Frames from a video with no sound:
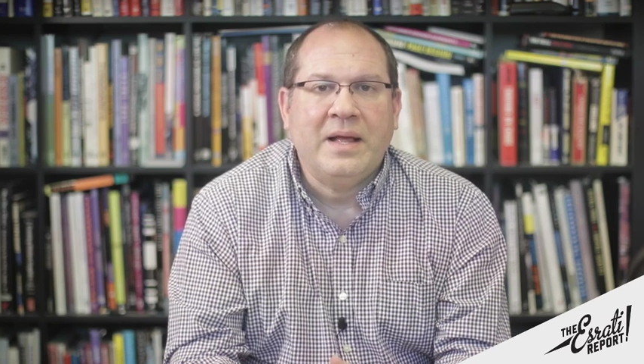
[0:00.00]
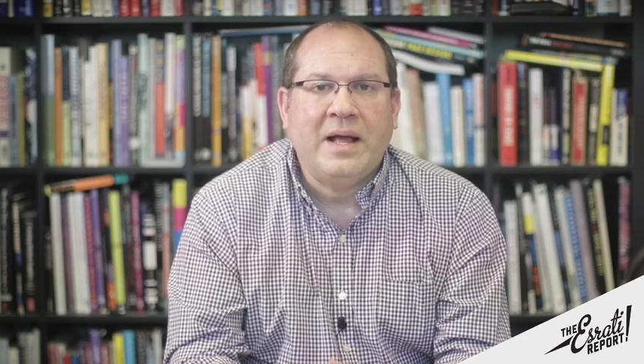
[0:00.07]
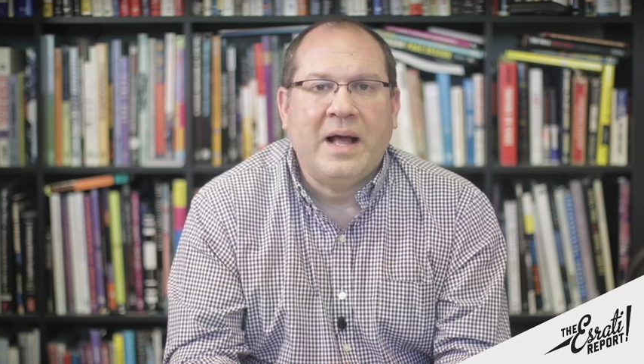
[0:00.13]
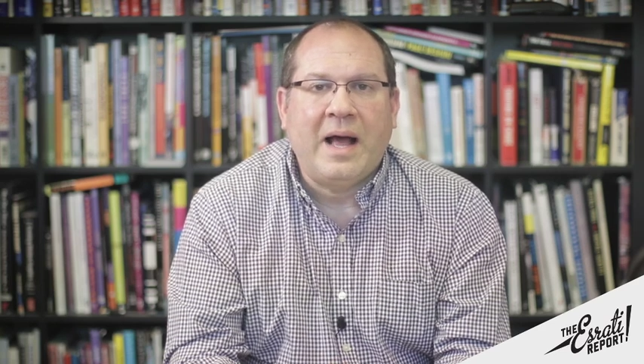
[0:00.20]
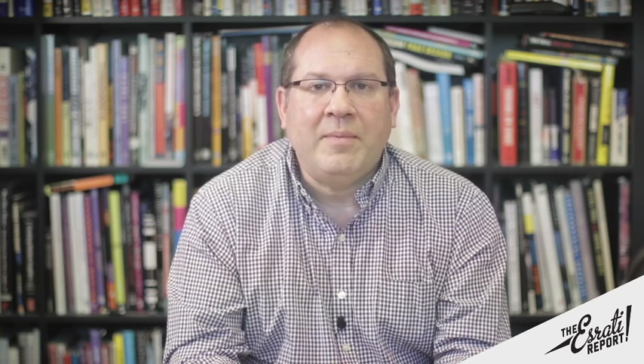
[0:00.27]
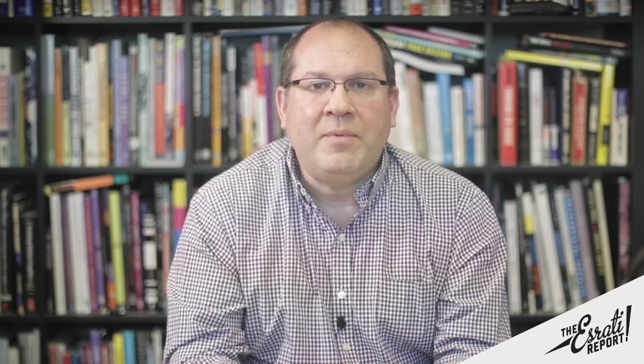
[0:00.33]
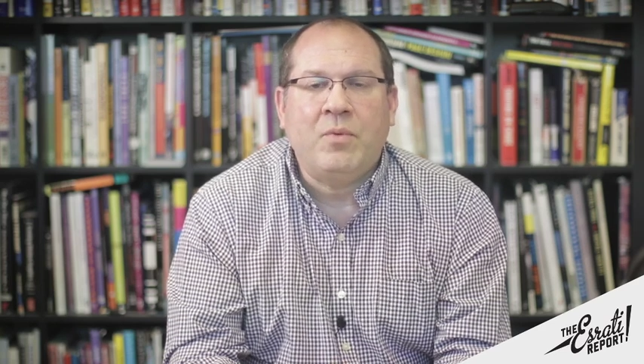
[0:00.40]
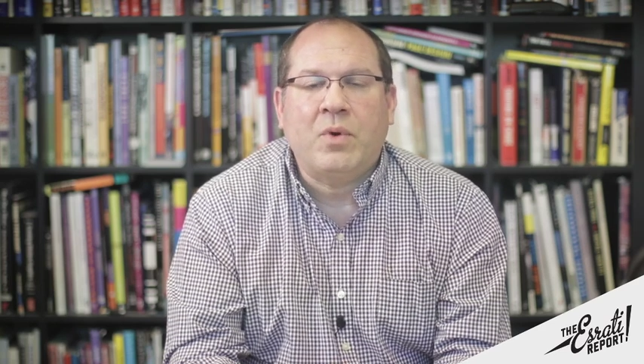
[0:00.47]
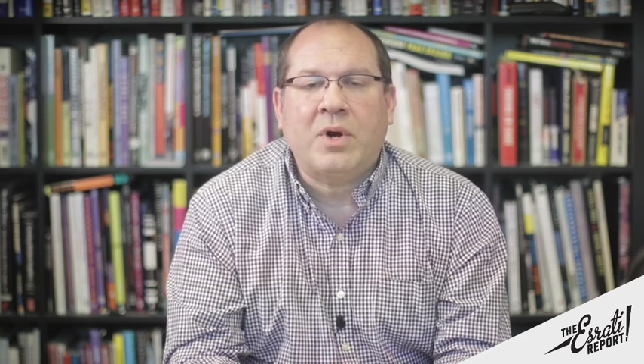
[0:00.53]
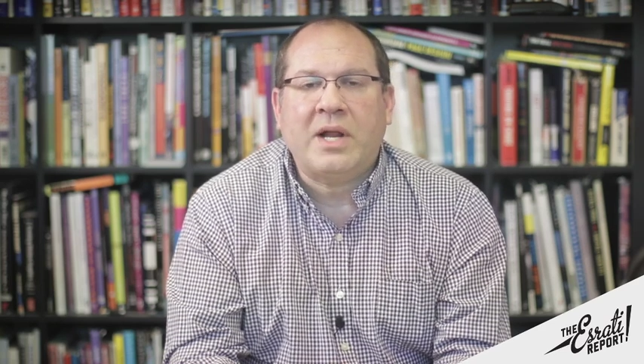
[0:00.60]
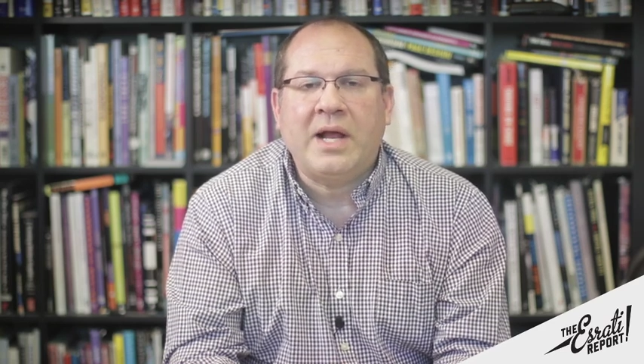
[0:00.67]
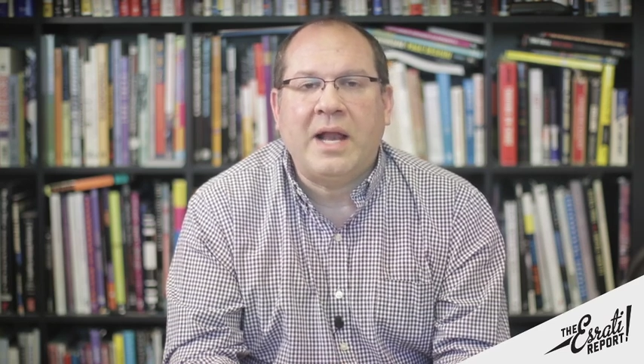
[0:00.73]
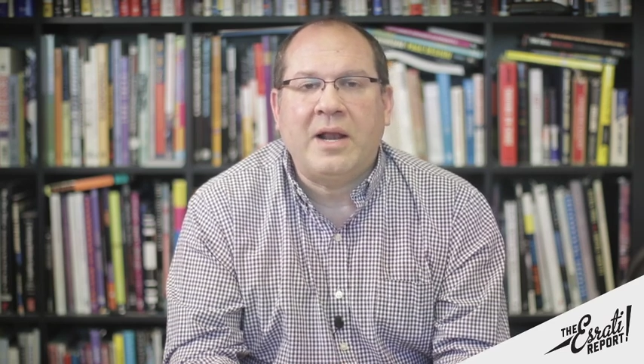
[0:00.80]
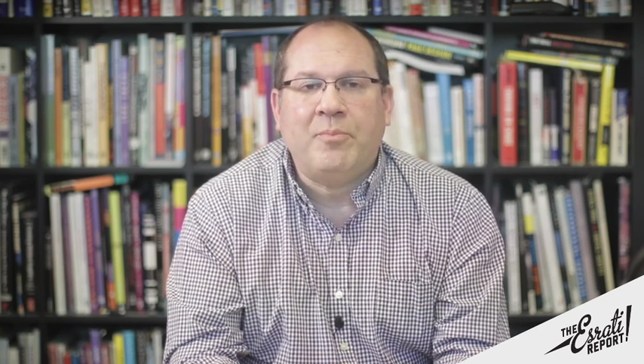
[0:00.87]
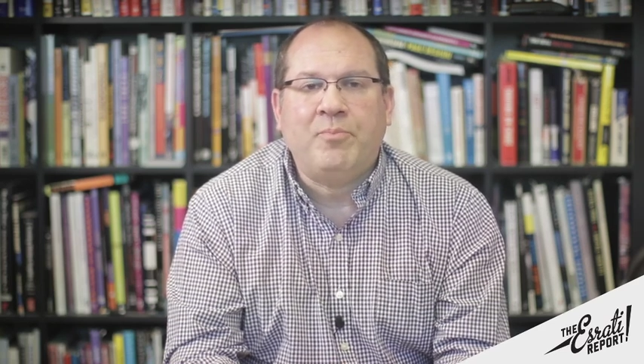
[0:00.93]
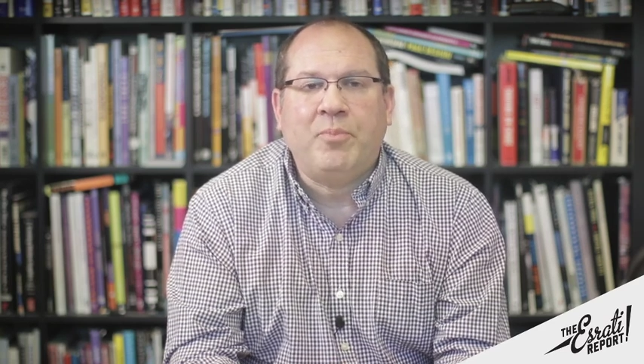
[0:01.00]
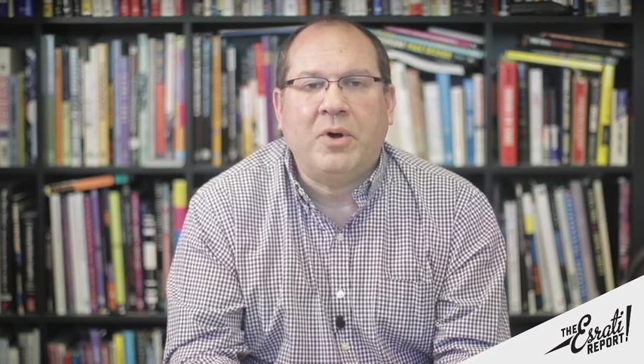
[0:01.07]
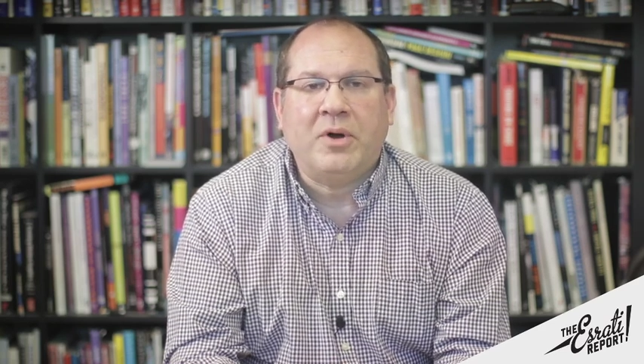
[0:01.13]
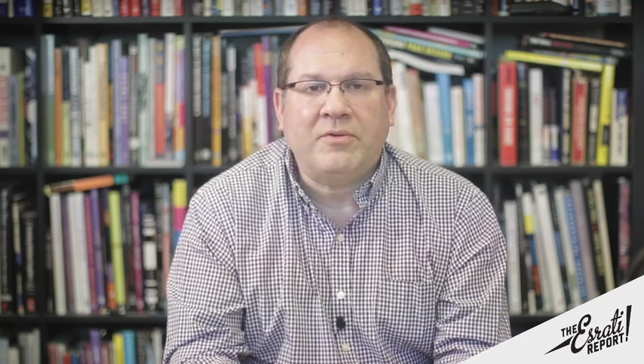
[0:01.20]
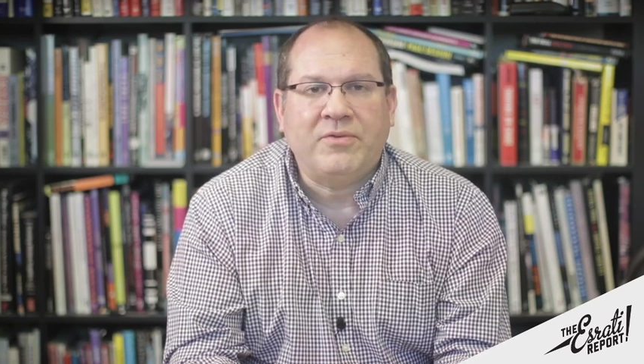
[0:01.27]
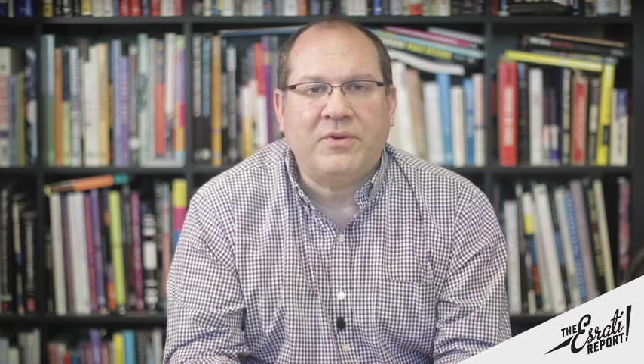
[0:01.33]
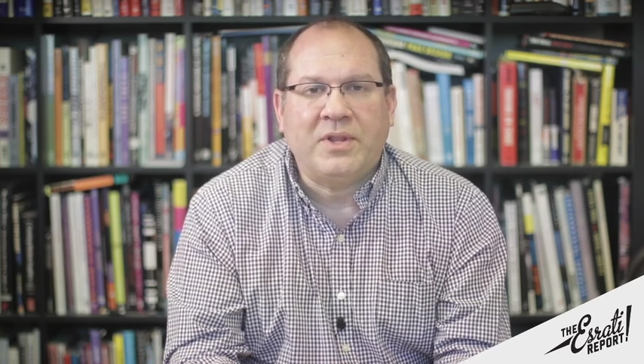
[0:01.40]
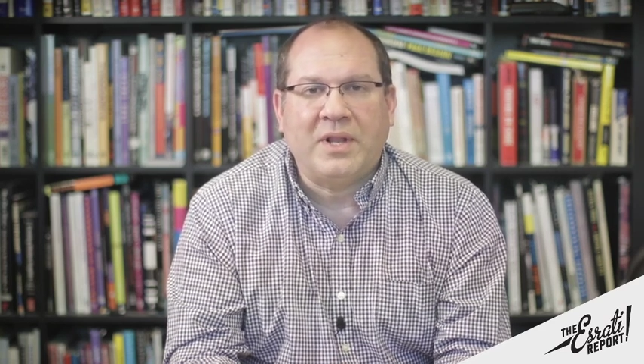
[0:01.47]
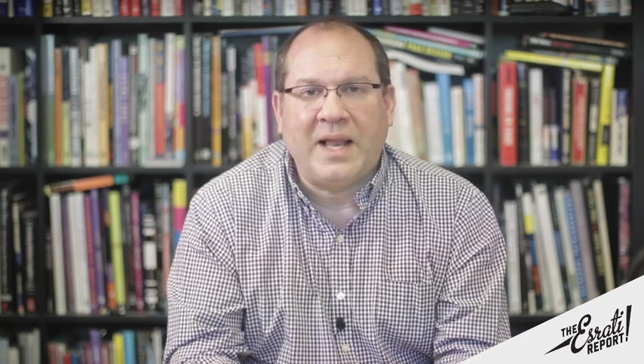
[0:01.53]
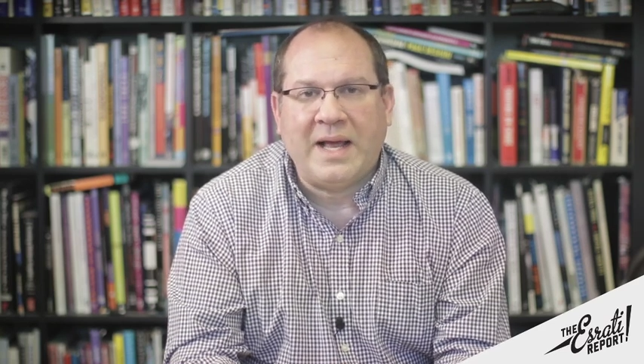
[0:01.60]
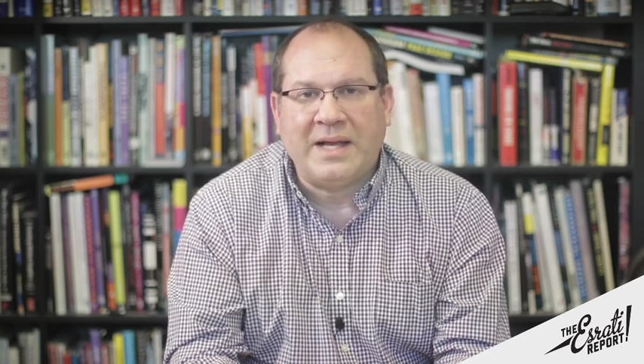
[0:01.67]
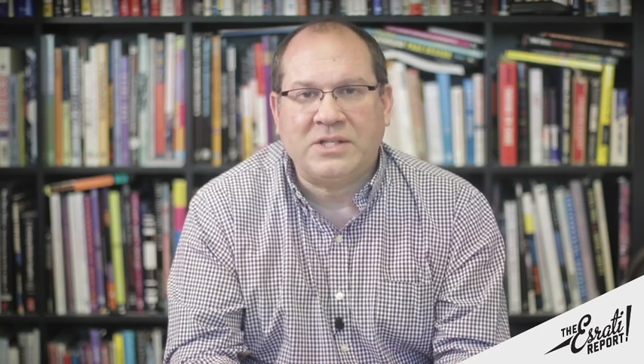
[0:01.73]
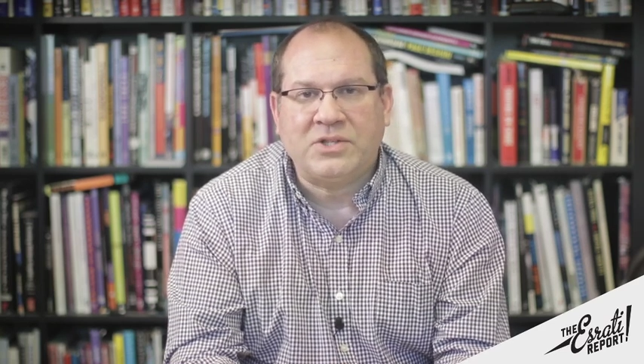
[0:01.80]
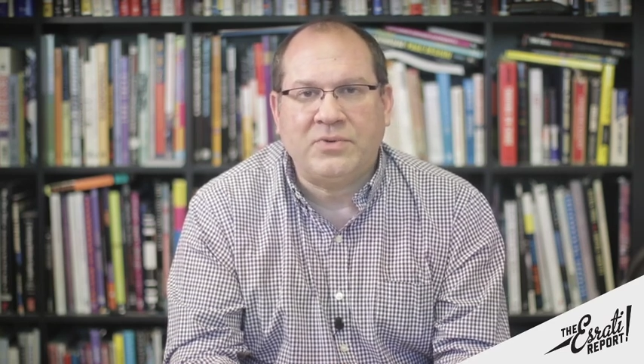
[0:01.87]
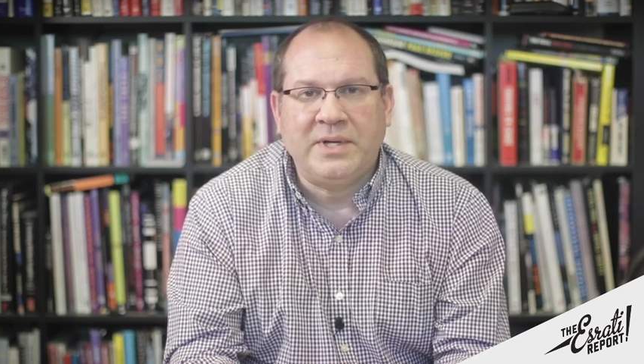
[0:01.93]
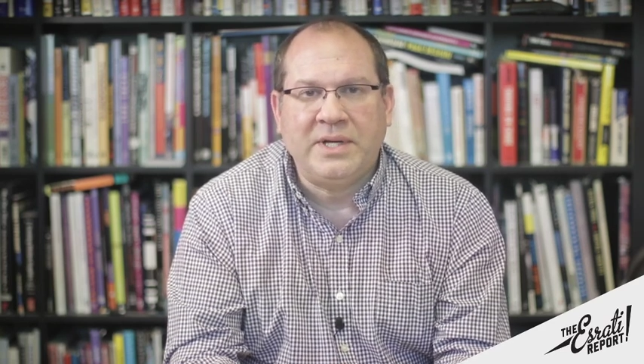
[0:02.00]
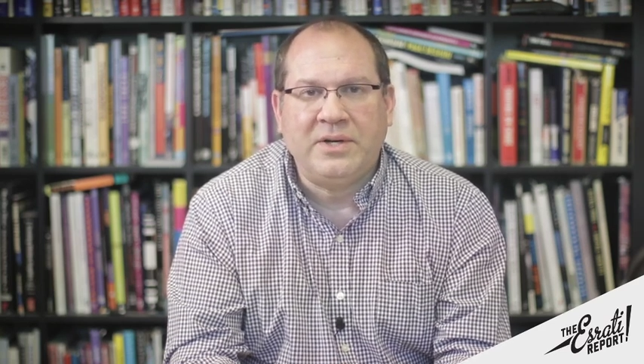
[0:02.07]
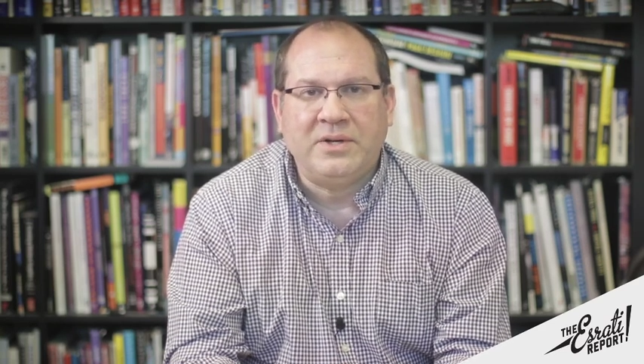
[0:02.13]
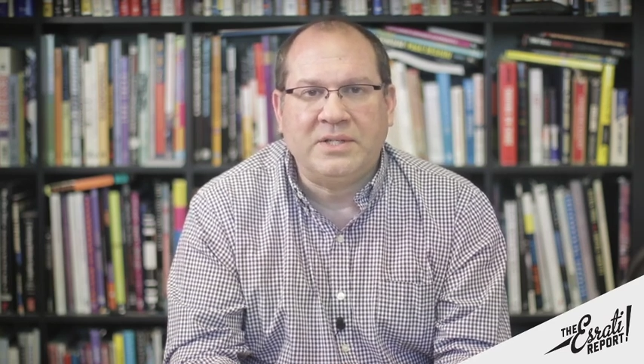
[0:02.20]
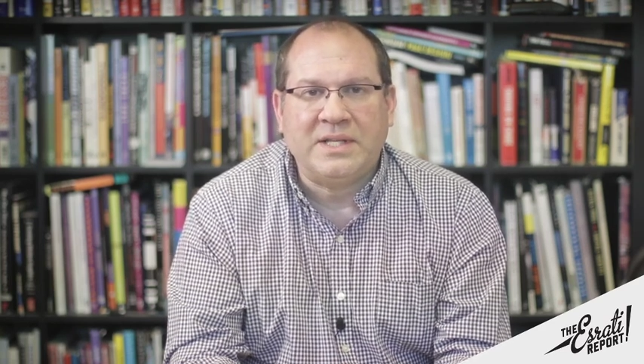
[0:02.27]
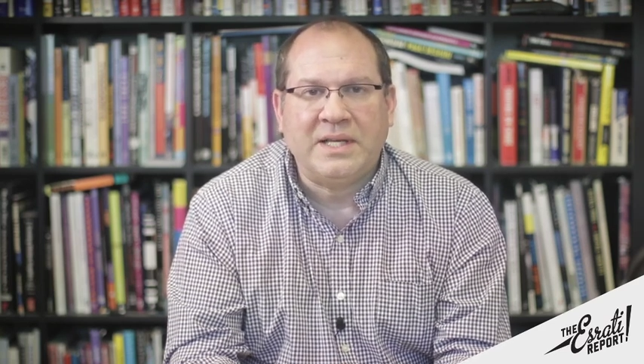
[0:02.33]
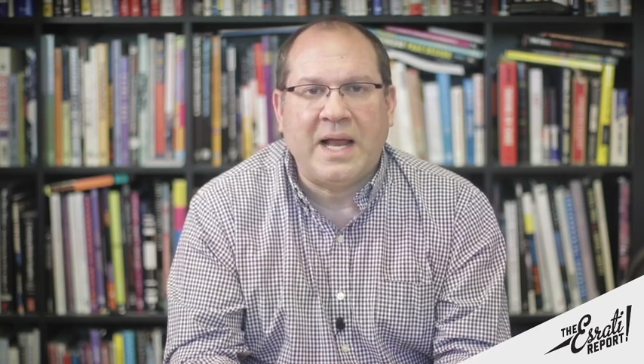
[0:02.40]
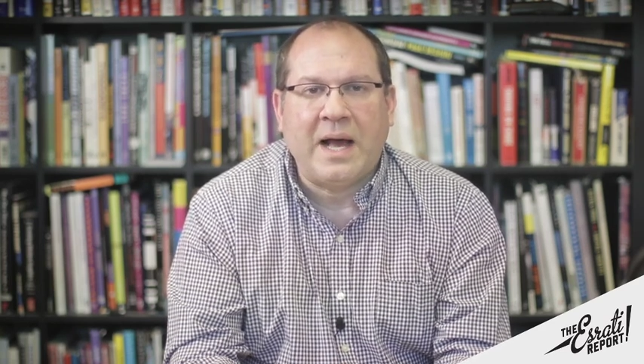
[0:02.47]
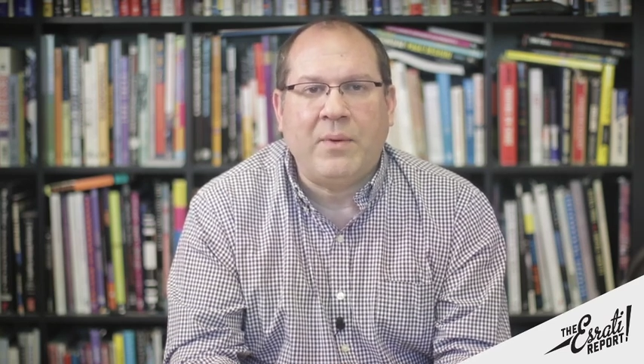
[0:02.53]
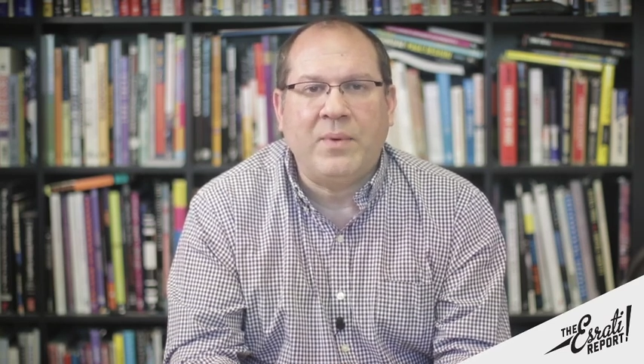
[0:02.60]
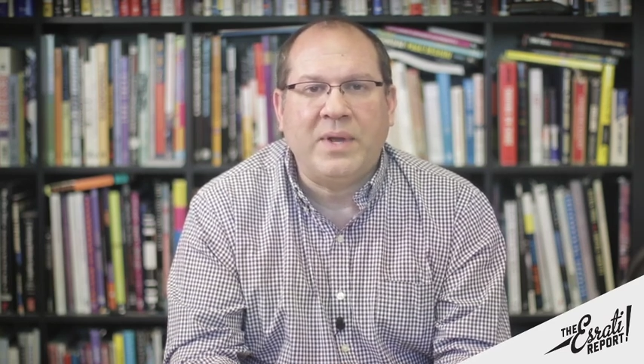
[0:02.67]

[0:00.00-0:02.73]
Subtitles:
I've been working on a book for the last 3 years on how